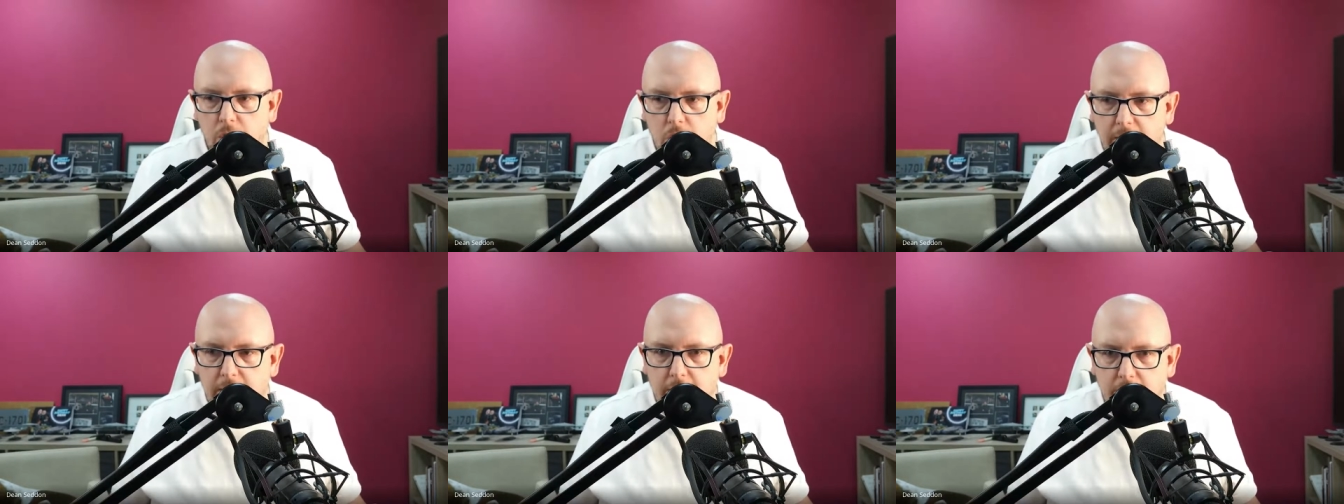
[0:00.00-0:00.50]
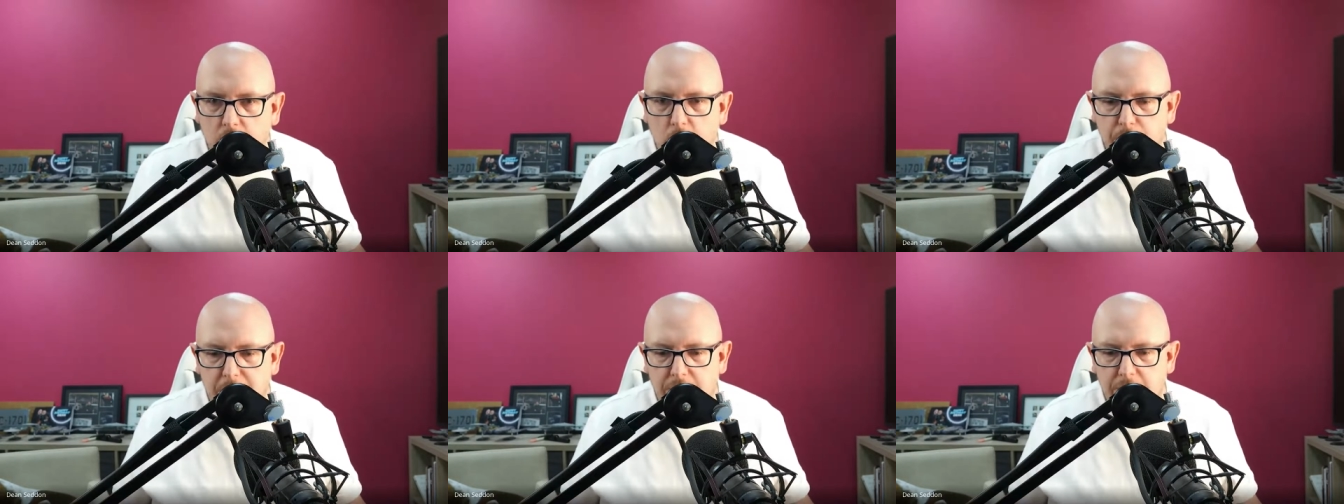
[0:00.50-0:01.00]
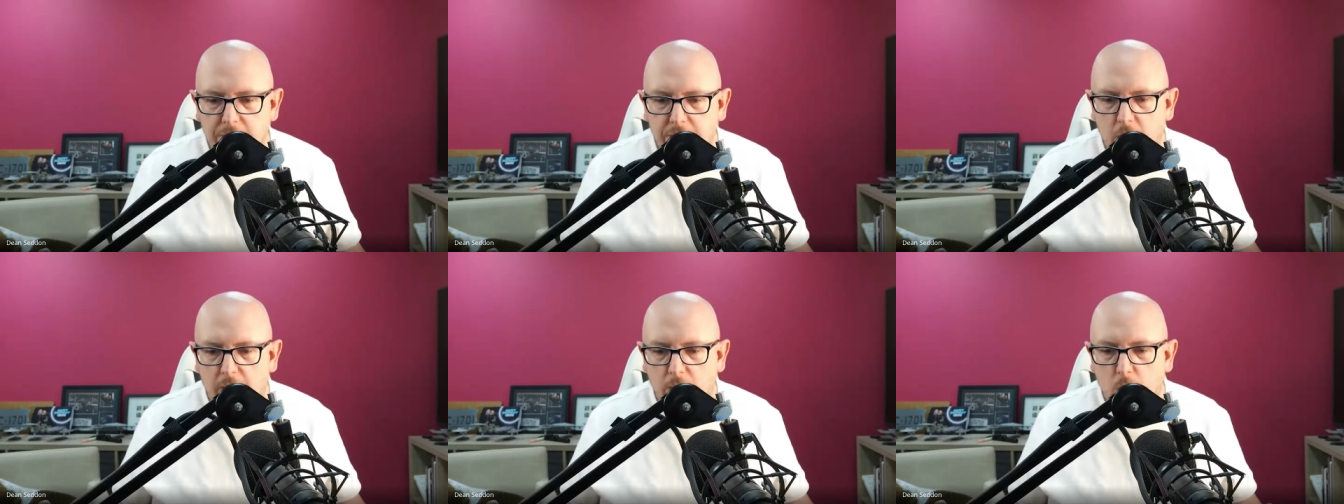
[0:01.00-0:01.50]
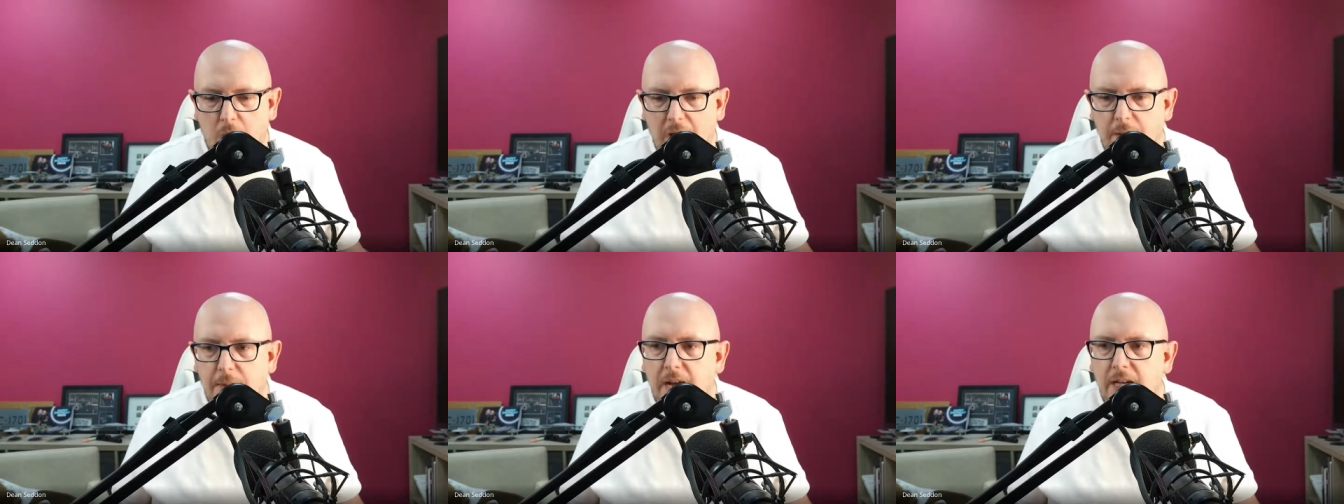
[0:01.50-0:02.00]
looking at their own business, and going, "Why
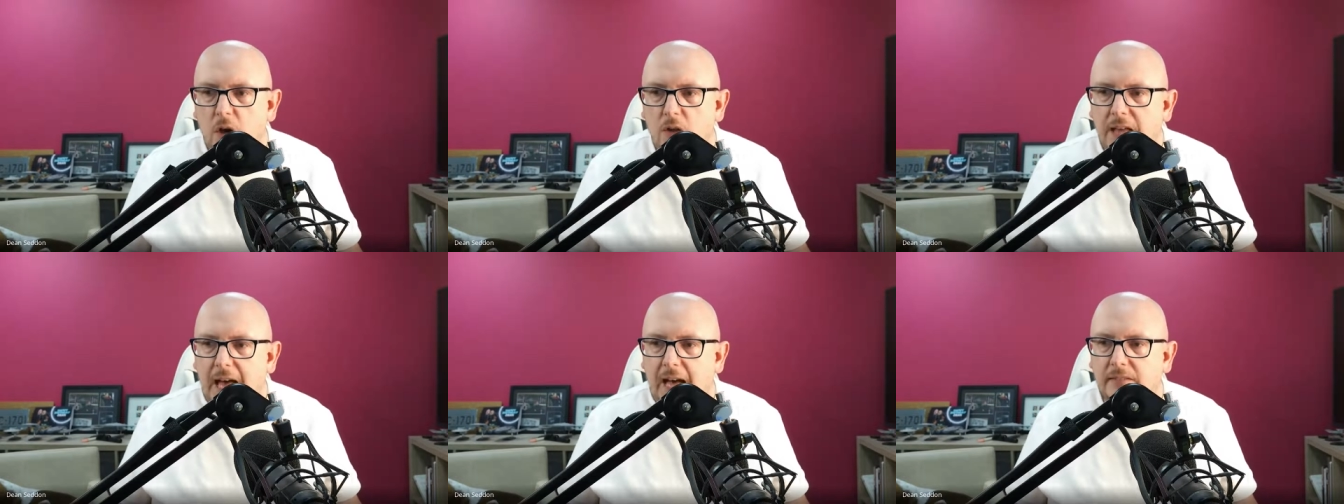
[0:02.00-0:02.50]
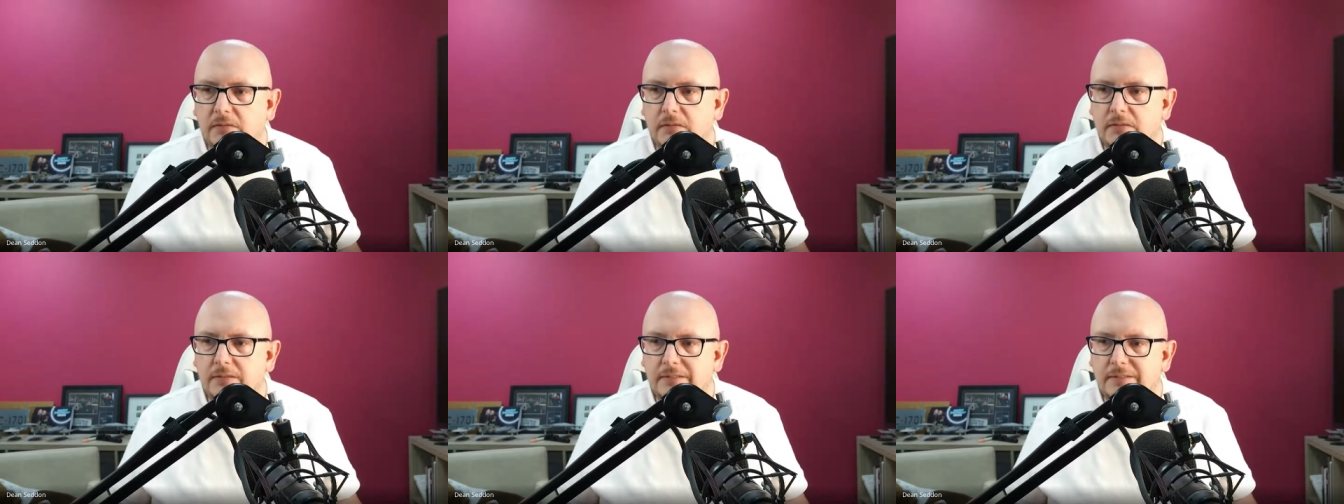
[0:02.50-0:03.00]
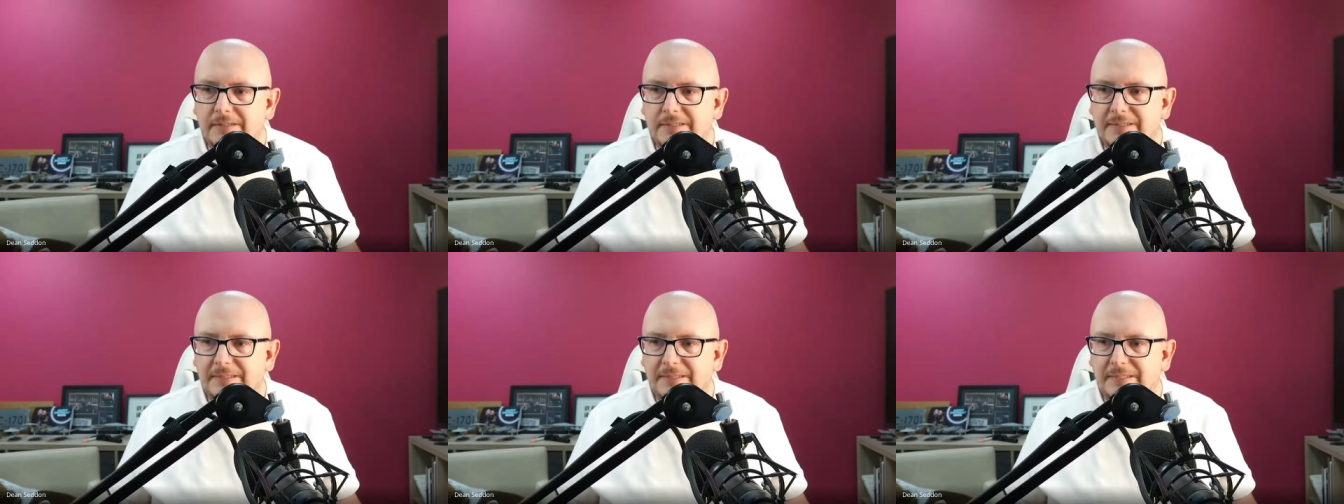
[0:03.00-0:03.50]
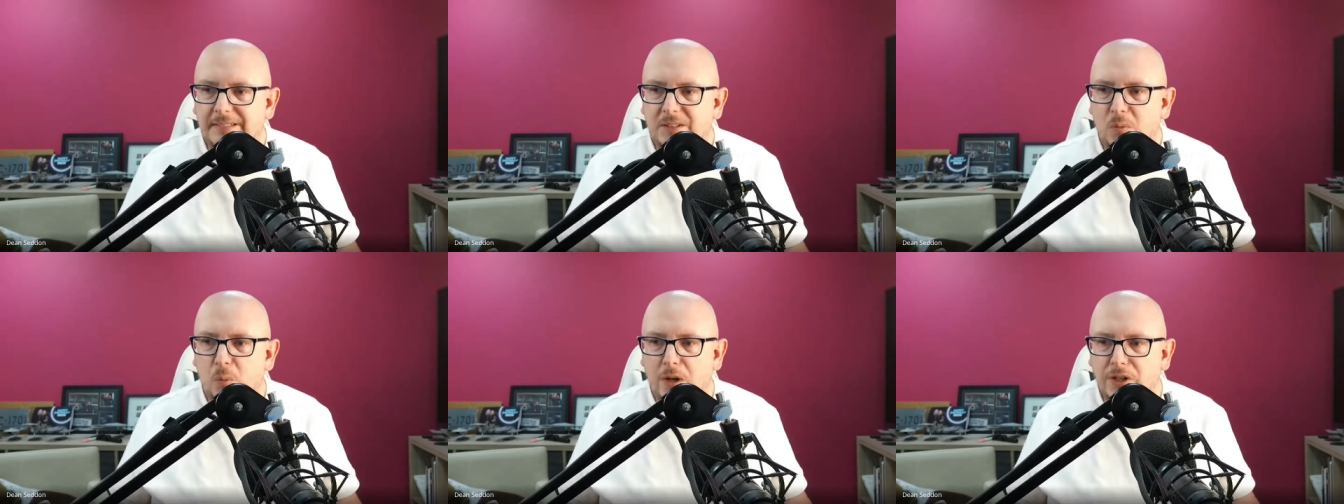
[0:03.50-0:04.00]
am I not that?
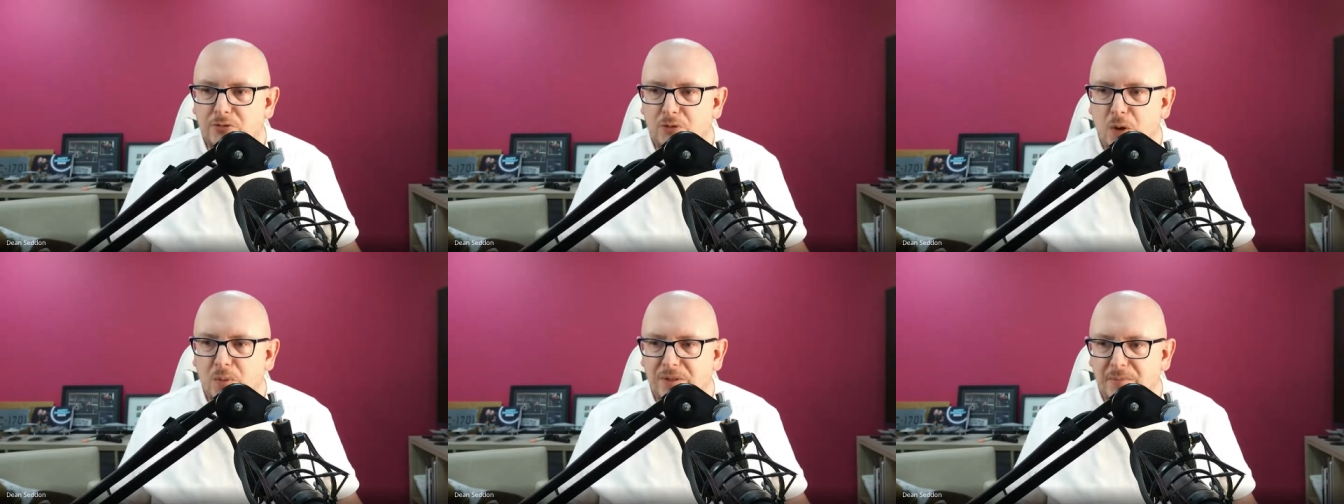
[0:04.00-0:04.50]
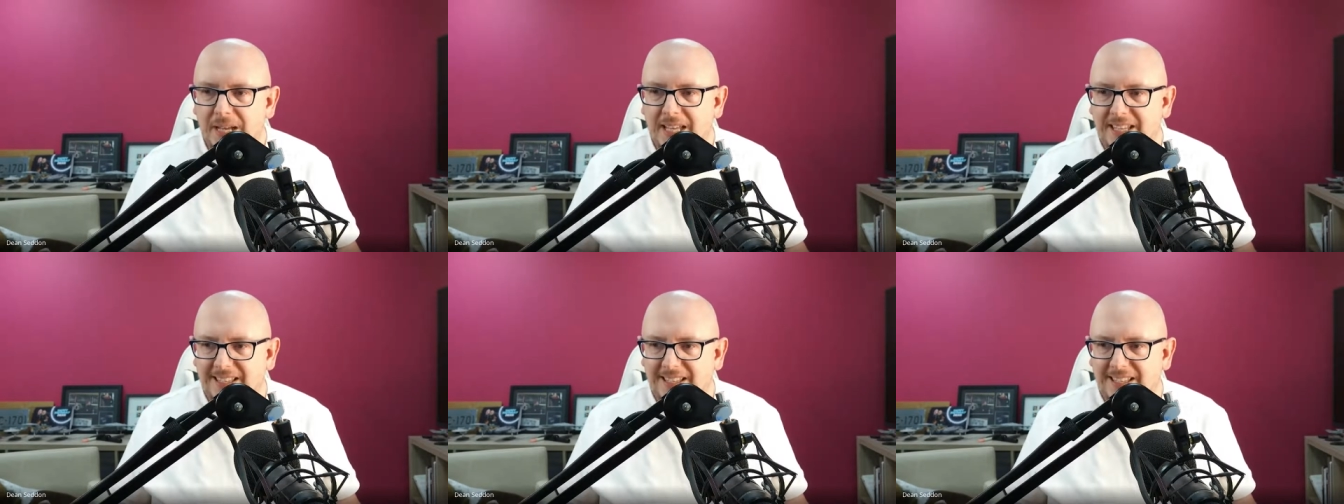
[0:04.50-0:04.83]
What's wrong with me?"